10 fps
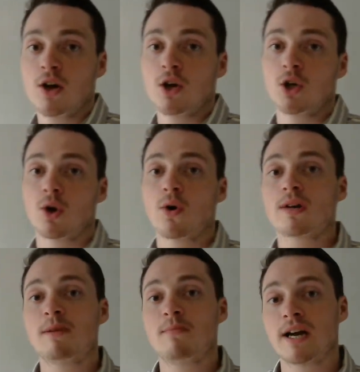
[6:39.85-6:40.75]
you're going to
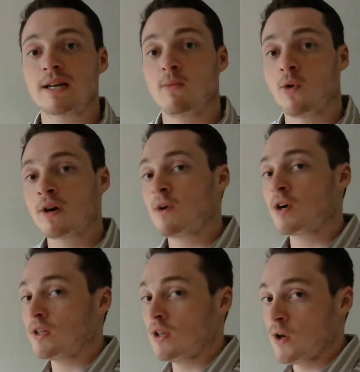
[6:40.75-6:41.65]
be buying more at
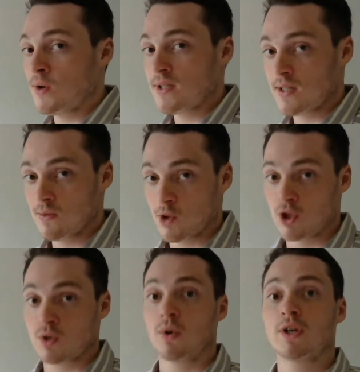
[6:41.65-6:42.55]
market lows, which
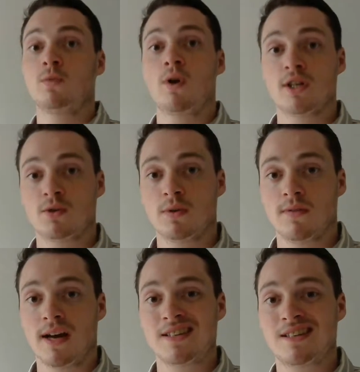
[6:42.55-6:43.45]
is where you want to
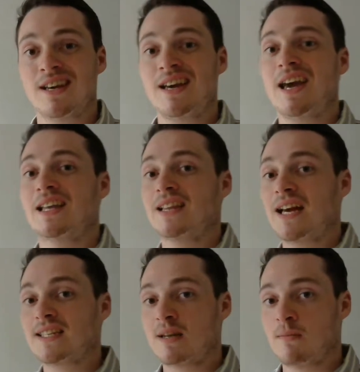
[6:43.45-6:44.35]
invest, and
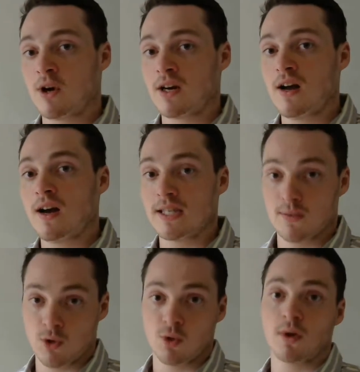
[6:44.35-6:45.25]
less at market highs,
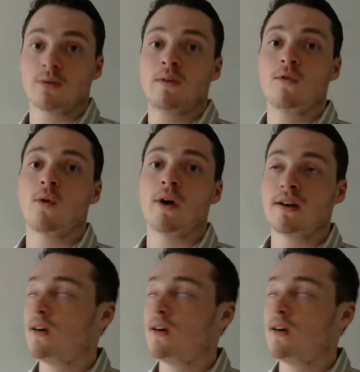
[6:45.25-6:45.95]
which you want to avoid.